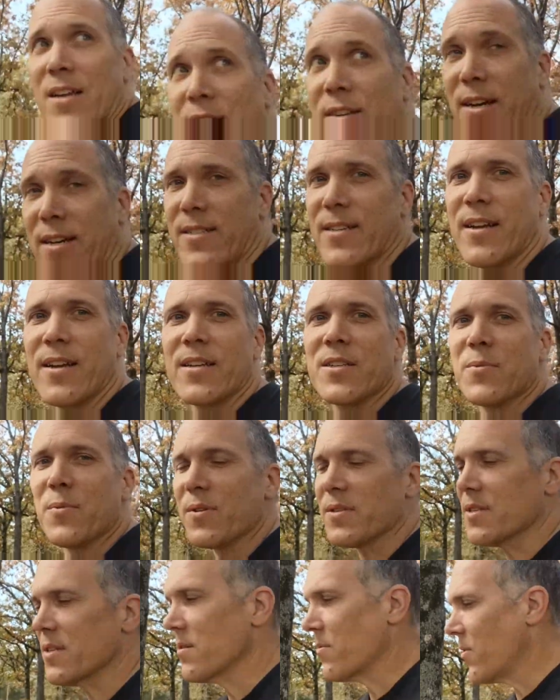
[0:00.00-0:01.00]
checks on us
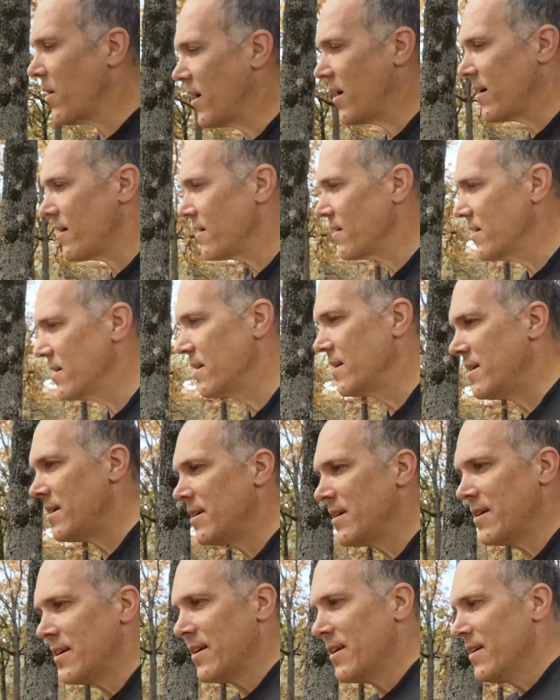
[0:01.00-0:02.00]
once in a while.
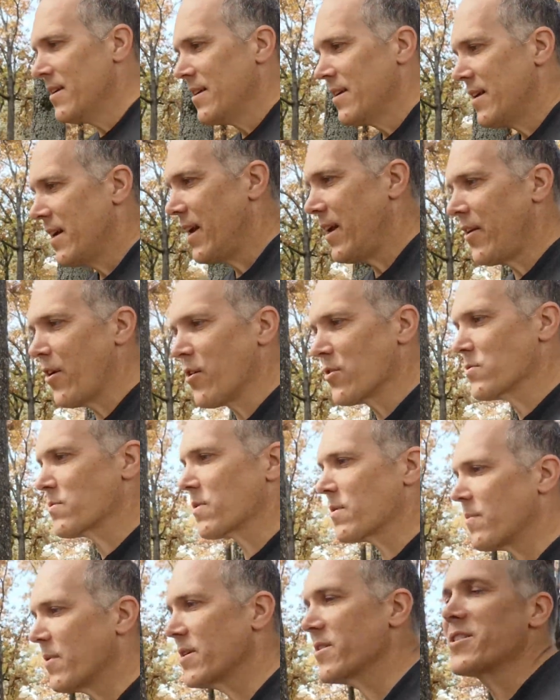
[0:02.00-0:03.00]
He knows we're
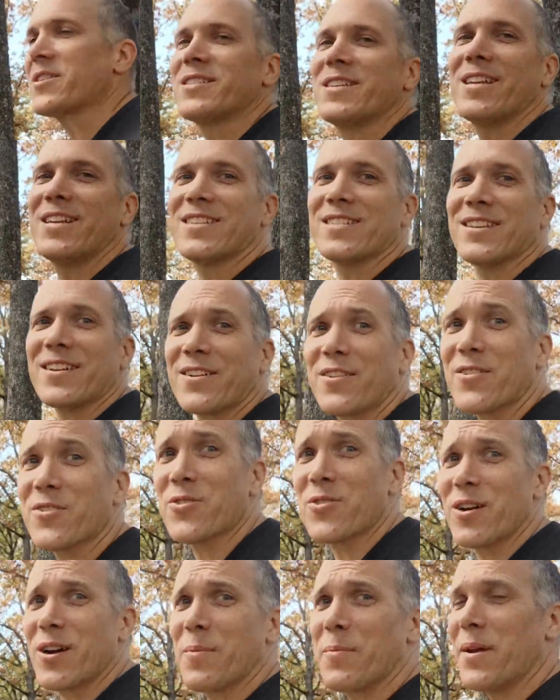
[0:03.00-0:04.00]
a bunch of city slickers
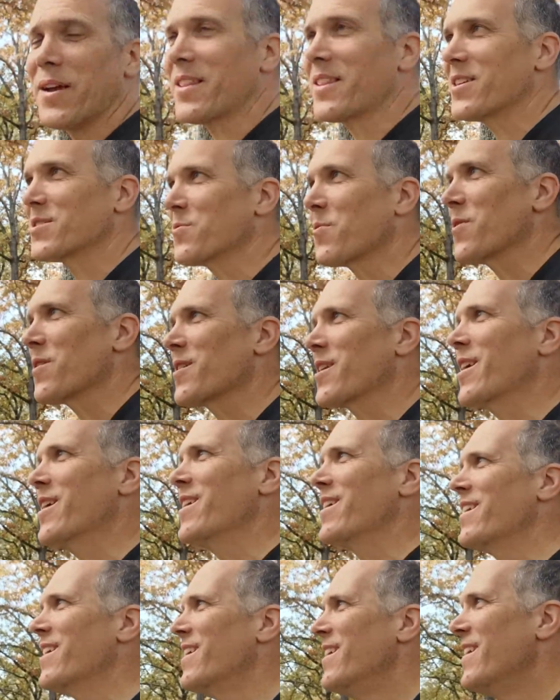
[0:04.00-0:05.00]
trying to make this work.
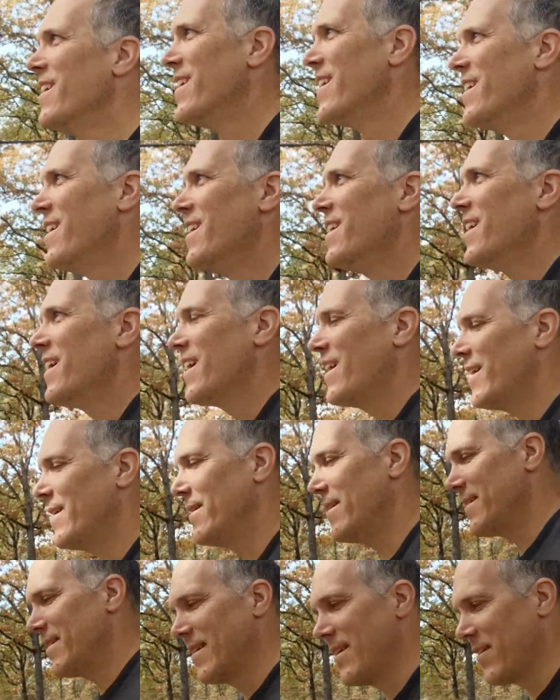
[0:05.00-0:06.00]

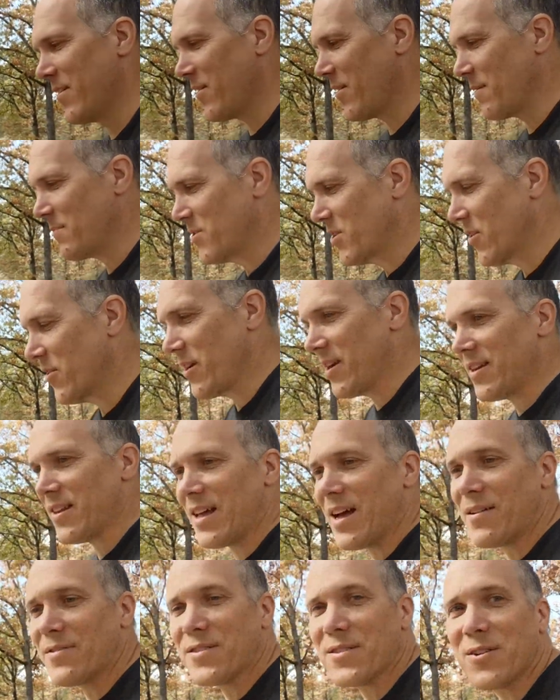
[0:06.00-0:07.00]
And, you know, I'm sure he
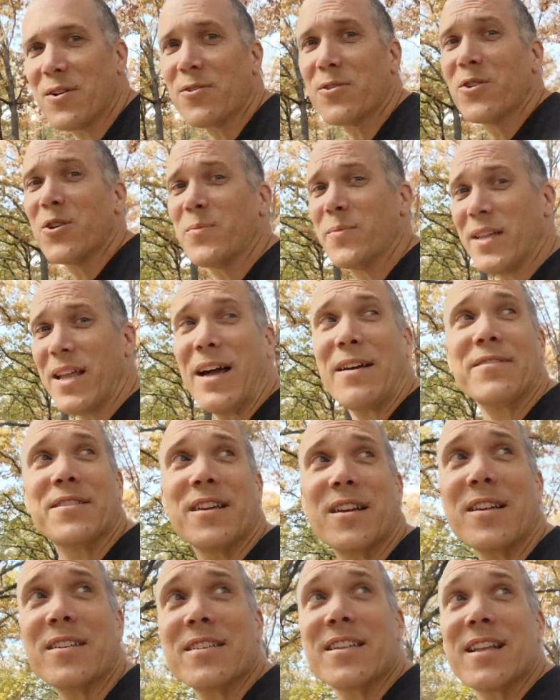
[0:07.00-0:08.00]
laughs, goes home and laughs
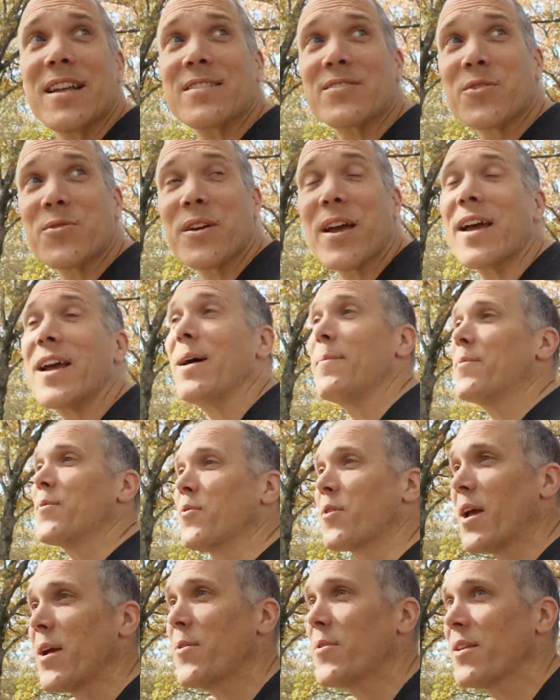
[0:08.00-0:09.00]
at us, and that's okay. I'm
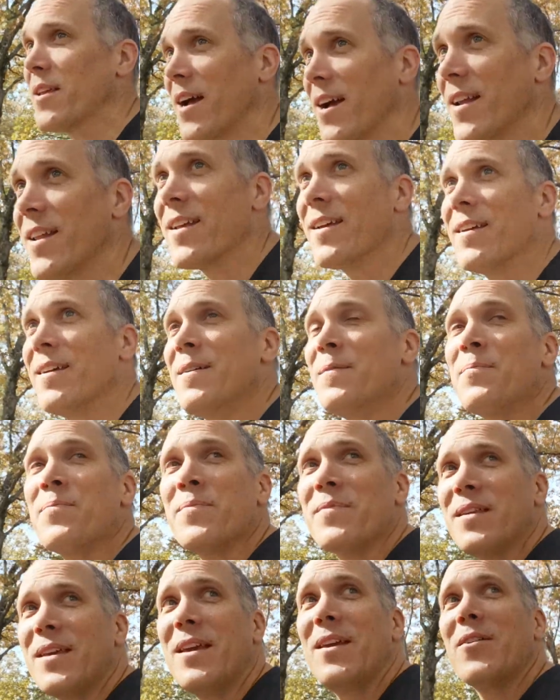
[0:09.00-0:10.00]
okay with that.
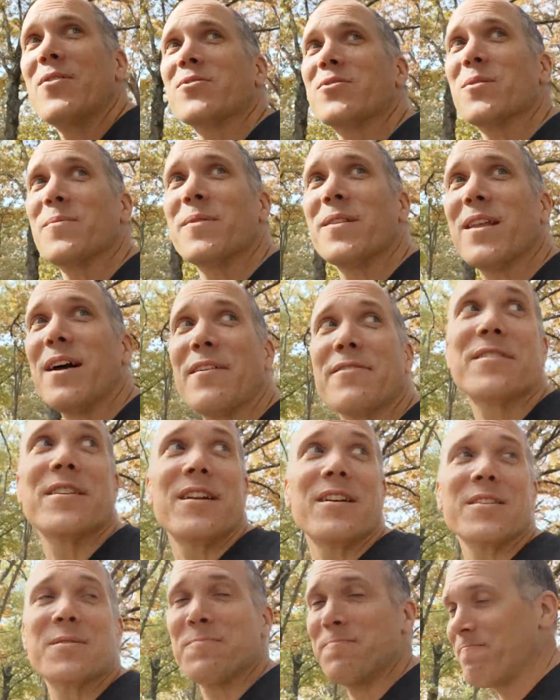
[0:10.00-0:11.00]
He goes home and laughs at
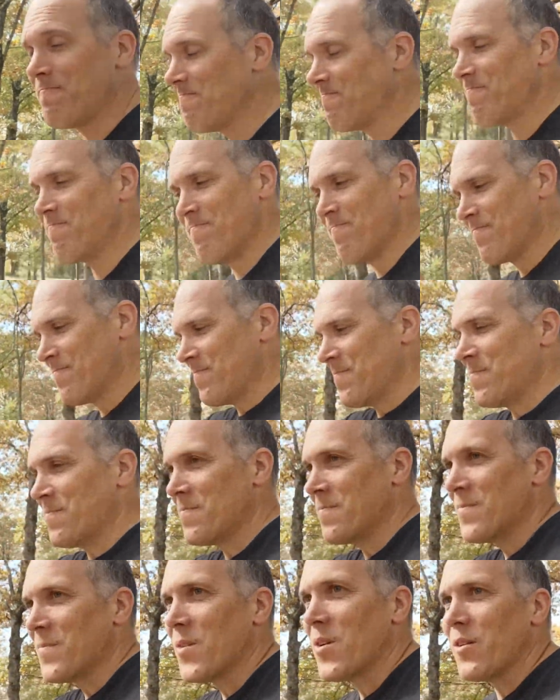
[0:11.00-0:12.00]
us.
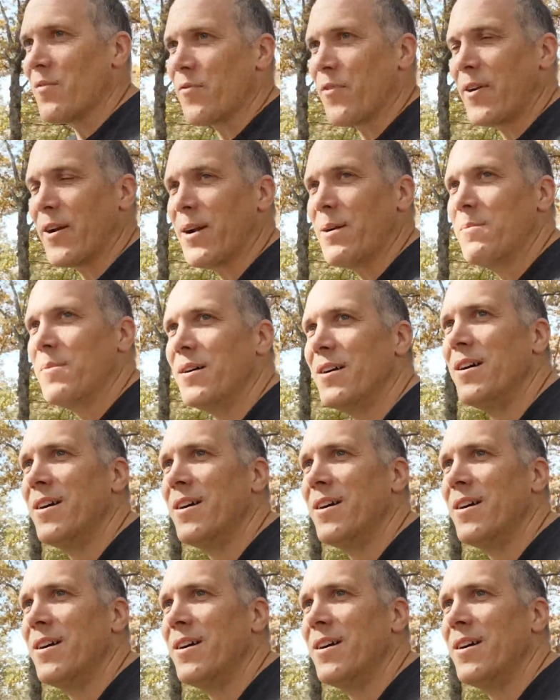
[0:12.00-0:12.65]
Good for him.